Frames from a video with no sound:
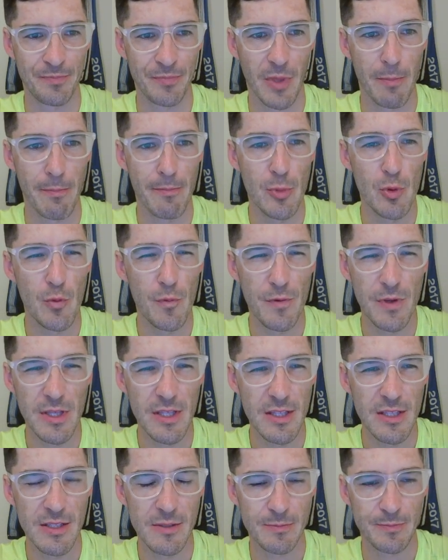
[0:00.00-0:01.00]

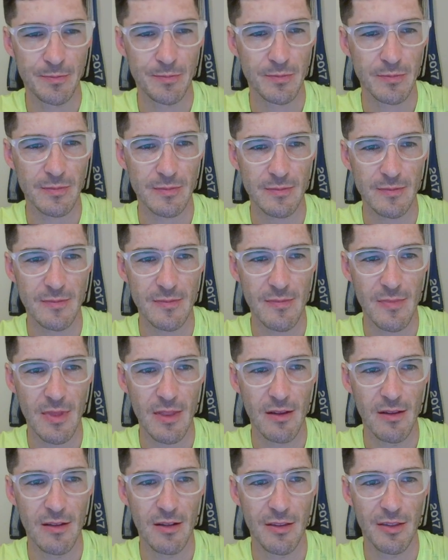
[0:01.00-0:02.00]
movie,
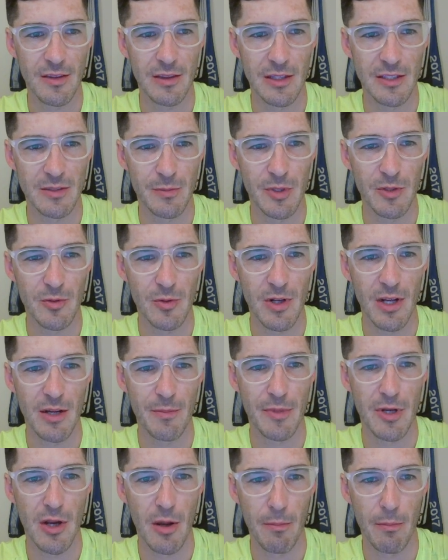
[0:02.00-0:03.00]
Les Miserables
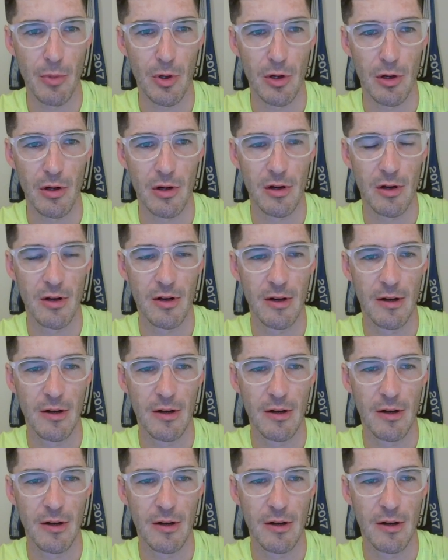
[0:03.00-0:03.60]
number